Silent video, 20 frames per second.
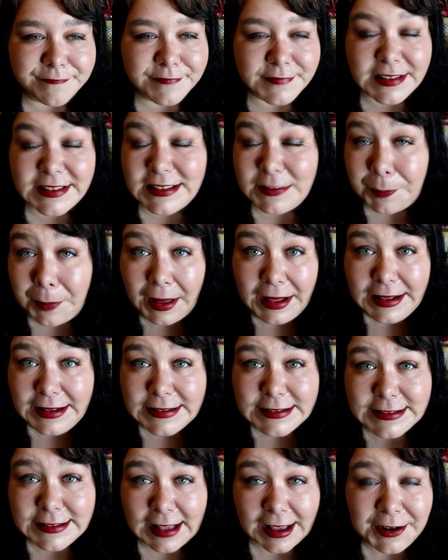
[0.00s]

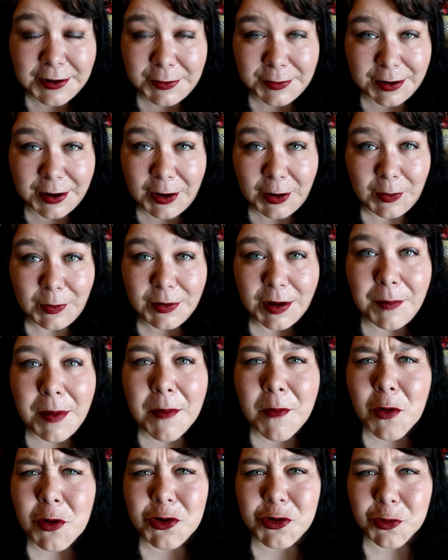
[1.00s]
spice, I don't know, a bit
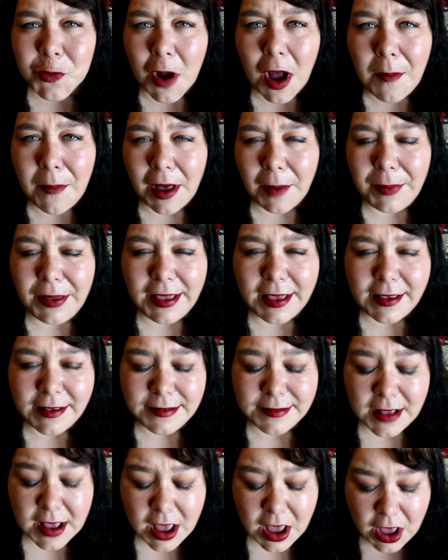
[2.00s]
more drama,
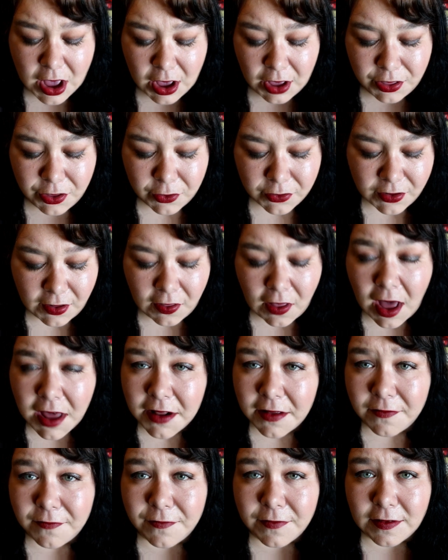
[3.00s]
because there's a lot
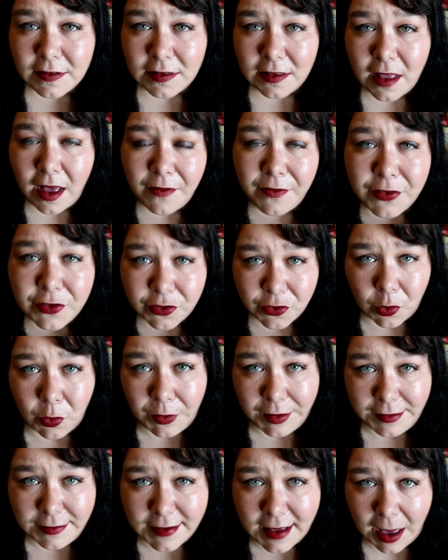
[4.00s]
of love
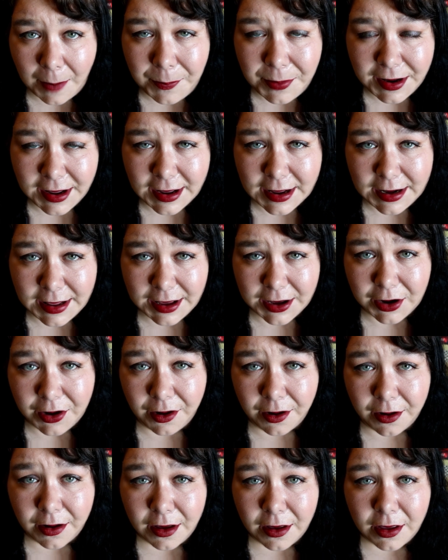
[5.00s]
stories happening in
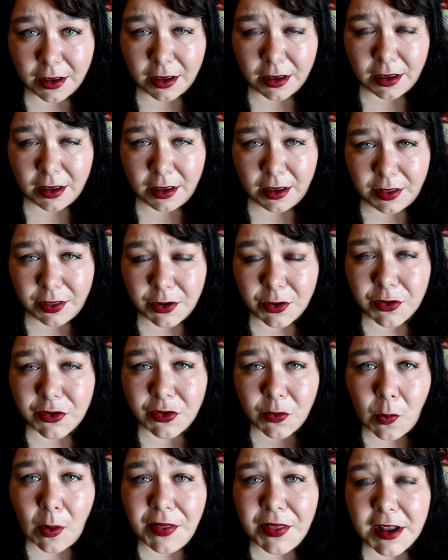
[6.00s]
here. There's
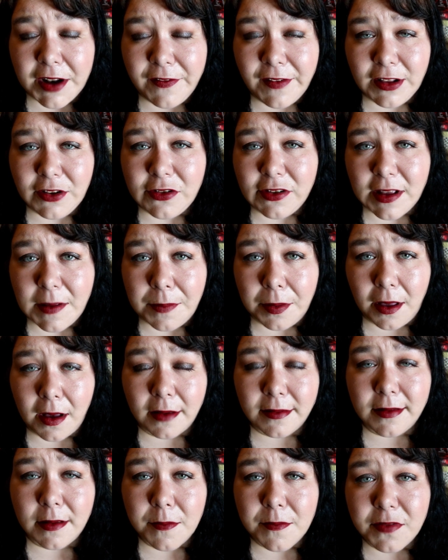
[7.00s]
the one that eventually
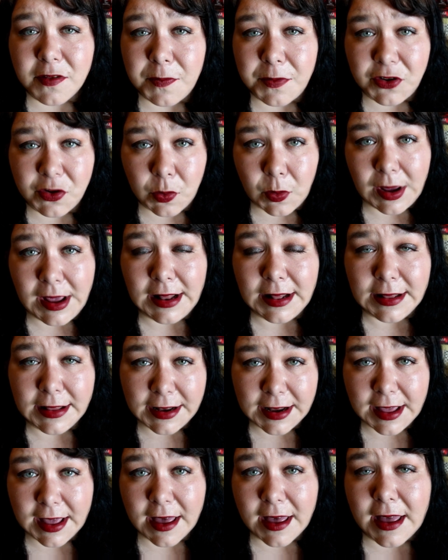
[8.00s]
blossoms between
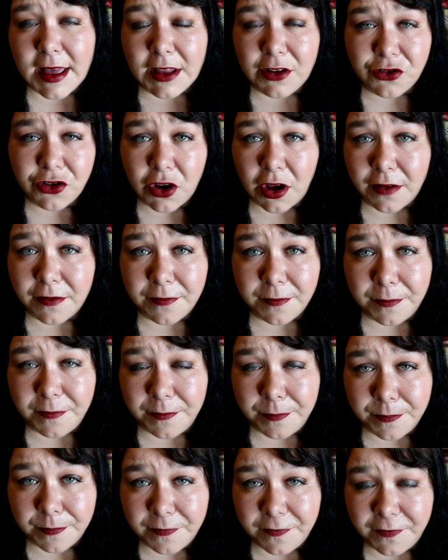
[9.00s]
Lydia and
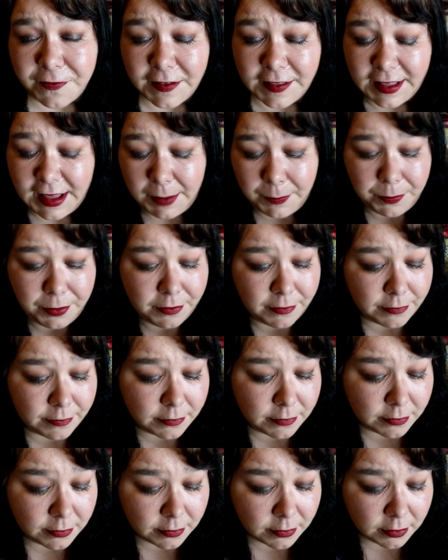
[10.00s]
Jean-Philippe.
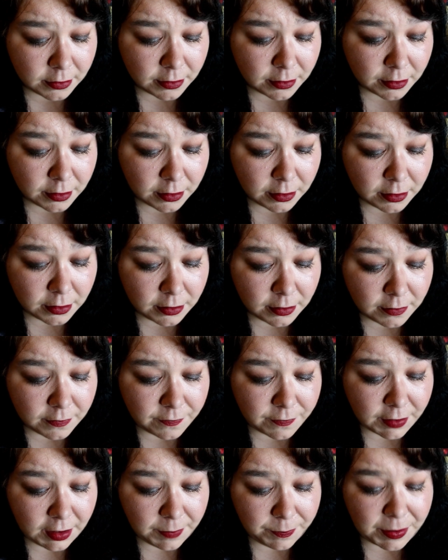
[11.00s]

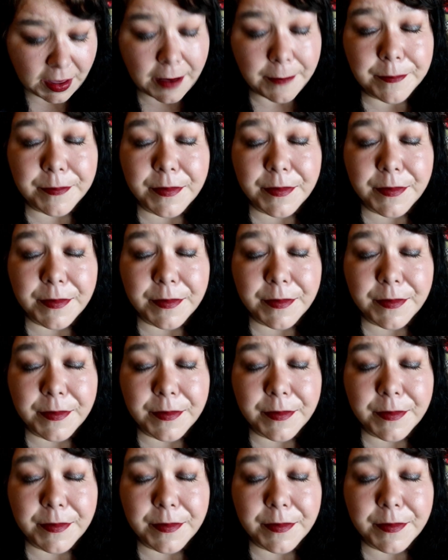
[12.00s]
And